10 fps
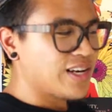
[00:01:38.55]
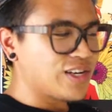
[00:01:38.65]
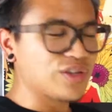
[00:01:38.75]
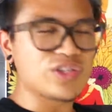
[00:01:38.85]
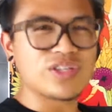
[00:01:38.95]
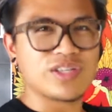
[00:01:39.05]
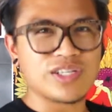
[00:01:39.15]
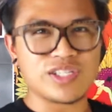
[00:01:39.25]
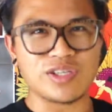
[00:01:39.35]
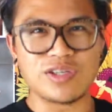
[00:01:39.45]
you
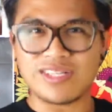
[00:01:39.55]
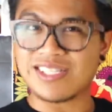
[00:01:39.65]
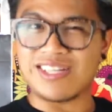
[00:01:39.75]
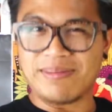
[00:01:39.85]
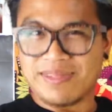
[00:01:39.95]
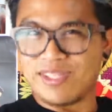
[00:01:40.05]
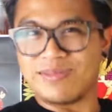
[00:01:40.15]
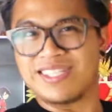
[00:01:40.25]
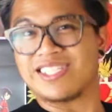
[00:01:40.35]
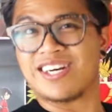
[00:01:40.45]
so this, I'm
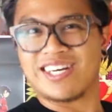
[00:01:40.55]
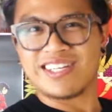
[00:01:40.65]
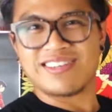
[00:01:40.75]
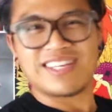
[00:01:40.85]
assuming it's God,